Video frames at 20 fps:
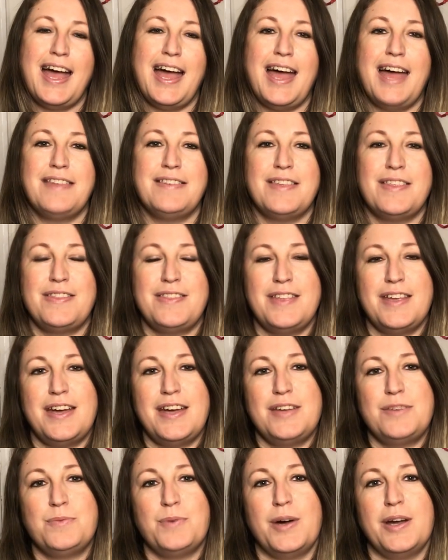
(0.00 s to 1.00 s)
And the
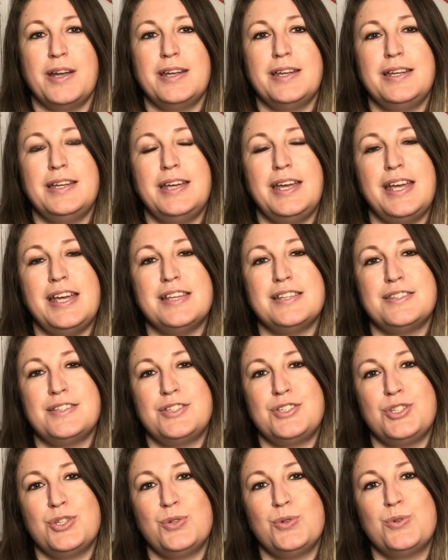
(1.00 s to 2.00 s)
third one is the
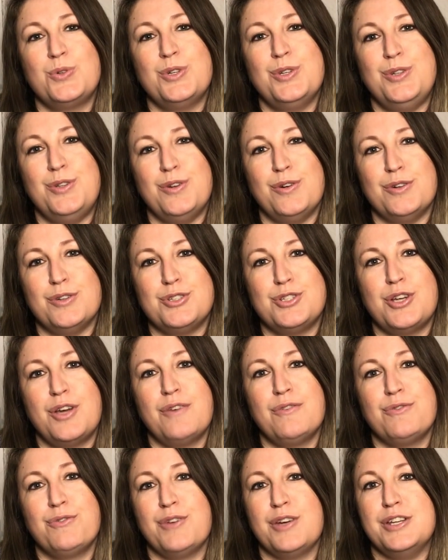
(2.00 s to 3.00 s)
Chalk and Notch
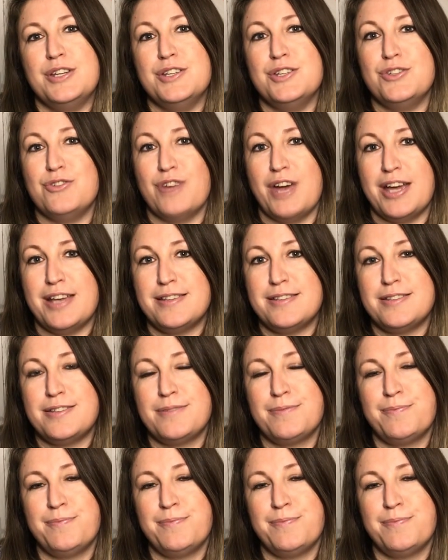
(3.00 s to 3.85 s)
fringe dress.